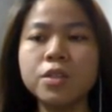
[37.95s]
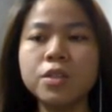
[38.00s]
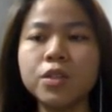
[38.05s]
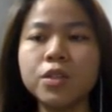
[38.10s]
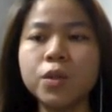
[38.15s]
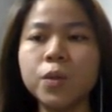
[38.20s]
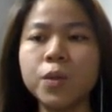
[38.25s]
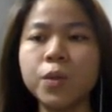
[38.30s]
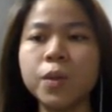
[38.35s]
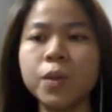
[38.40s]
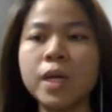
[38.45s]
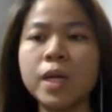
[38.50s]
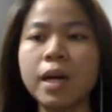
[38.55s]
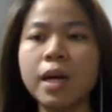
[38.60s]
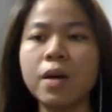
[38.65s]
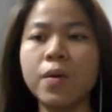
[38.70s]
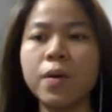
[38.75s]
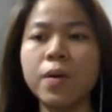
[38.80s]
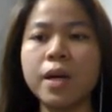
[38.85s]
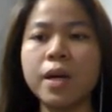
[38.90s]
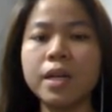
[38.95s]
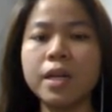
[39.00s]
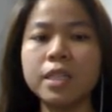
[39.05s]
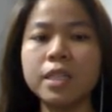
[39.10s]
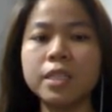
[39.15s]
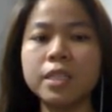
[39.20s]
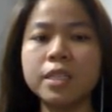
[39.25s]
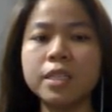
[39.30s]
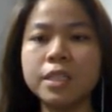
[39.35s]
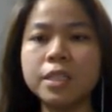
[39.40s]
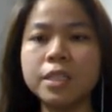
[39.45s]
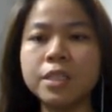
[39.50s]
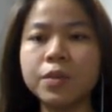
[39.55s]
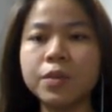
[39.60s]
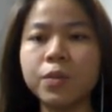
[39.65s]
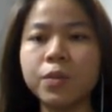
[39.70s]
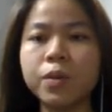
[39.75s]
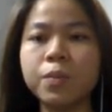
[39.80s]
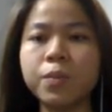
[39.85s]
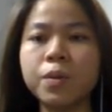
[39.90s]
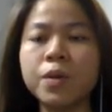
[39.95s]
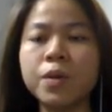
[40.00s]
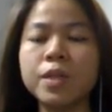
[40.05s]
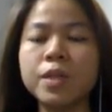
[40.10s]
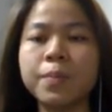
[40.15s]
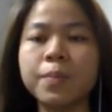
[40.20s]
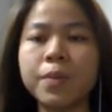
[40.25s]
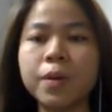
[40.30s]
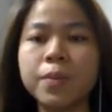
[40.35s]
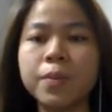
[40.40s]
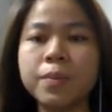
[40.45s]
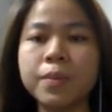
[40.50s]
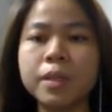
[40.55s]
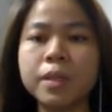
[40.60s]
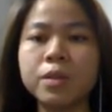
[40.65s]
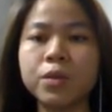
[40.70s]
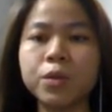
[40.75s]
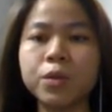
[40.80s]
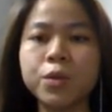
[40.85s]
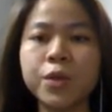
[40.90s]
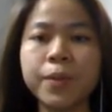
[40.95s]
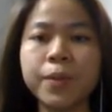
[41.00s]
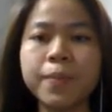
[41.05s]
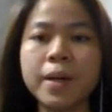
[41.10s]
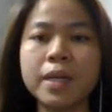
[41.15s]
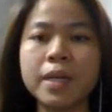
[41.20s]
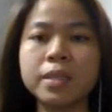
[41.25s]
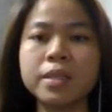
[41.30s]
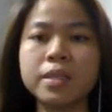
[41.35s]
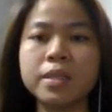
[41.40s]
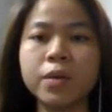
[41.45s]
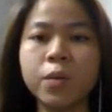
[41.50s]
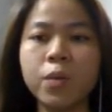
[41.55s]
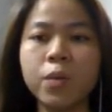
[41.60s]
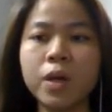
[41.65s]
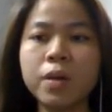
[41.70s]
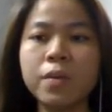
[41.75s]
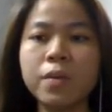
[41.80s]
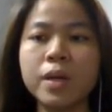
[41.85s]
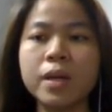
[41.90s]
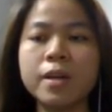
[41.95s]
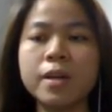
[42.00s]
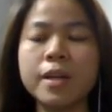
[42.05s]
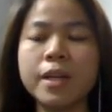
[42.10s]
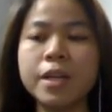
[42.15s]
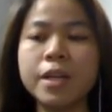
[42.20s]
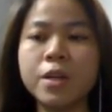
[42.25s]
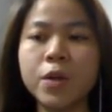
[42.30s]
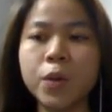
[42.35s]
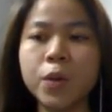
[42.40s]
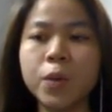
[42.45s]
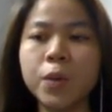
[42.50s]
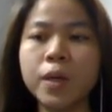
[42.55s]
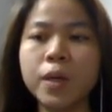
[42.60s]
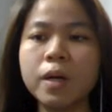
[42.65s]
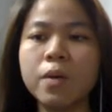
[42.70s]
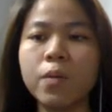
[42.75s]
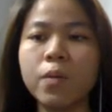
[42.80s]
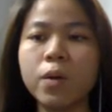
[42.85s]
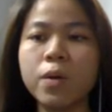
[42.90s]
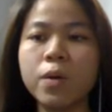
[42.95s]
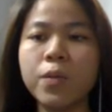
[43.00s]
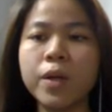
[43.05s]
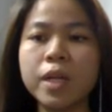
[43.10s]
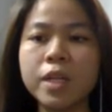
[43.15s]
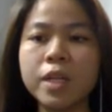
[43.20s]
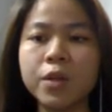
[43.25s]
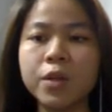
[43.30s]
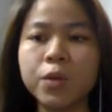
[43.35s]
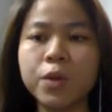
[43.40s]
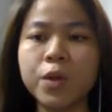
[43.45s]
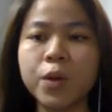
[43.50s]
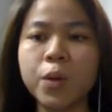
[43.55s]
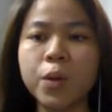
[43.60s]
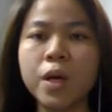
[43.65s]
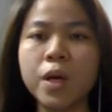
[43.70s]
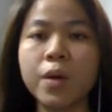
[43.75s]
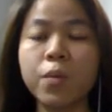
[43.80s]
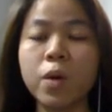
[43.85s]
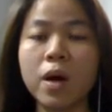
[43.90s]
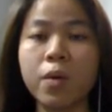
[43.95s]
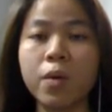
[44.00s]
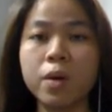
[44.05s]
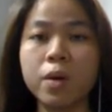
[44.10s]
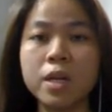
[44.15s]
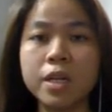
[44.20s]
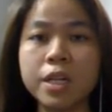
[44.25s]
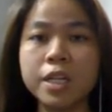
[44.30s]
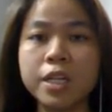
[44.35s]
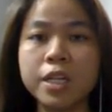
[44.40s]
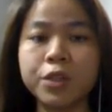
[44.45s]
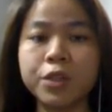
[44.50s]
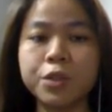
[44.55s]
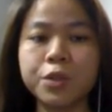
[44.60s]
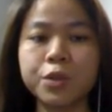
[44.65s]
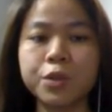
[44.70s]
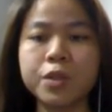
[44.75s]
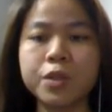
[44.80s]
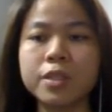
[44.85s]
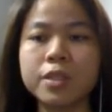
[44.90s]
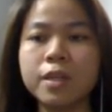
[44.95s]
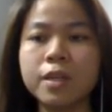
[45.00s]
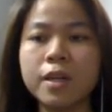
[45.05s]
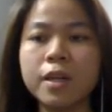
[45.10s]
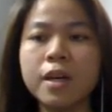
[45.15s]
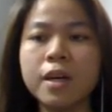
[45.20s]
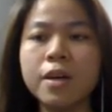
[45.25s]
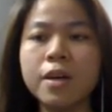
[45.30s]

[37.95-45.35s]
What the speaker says: So to guide our analysis, we broke the problem into three parts: what we already know, what we need to know, and our learning issues.